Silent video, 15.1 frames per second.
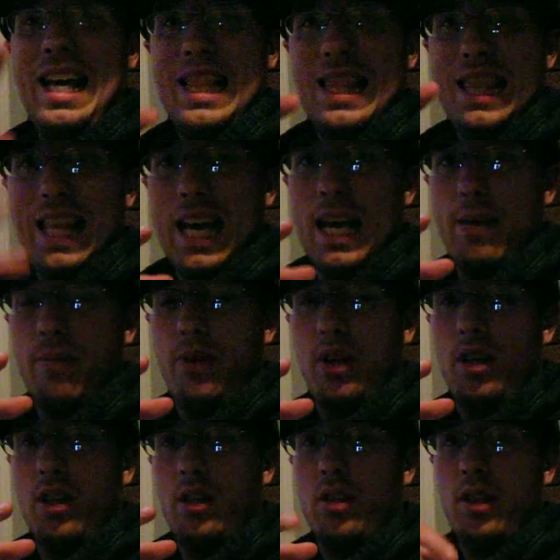lime
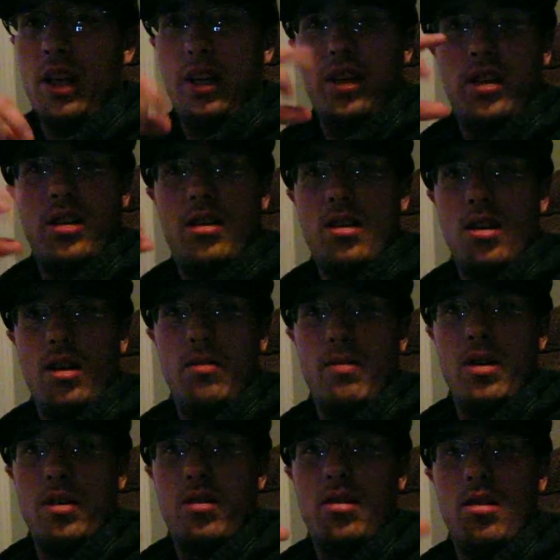one. Like the
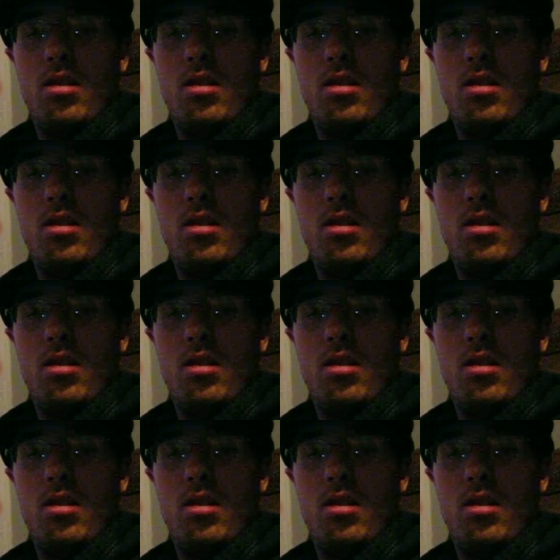and